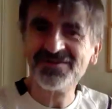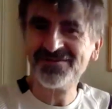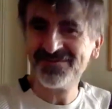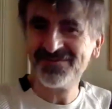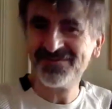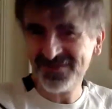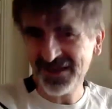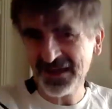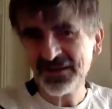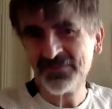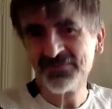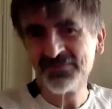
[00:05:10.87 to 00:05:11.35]

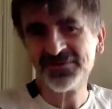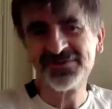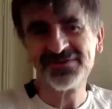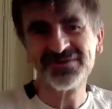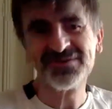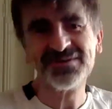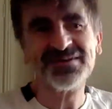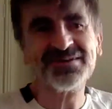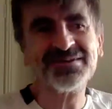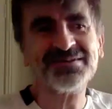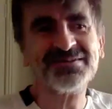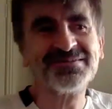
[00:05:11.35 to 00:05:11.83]
damn
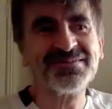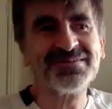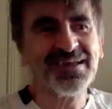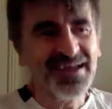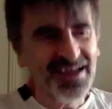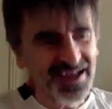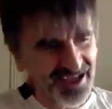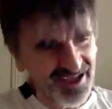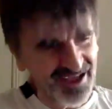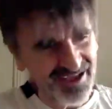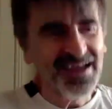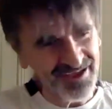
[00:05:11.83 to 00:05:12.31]
disease.
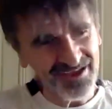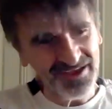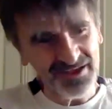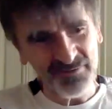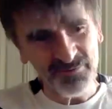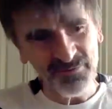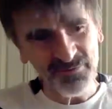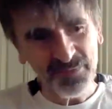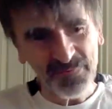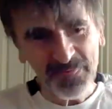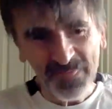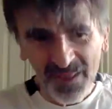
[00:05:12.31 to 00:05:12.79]

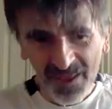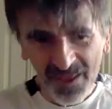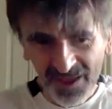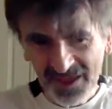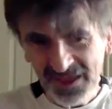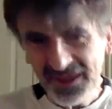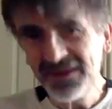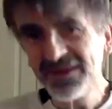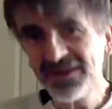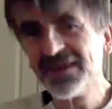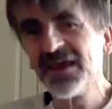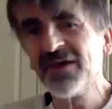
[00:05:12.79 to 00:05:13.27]
He
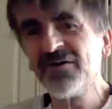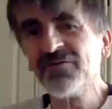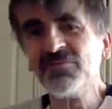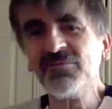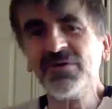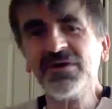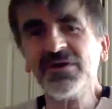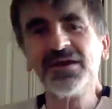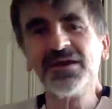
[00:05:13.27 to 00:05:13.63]
gave me a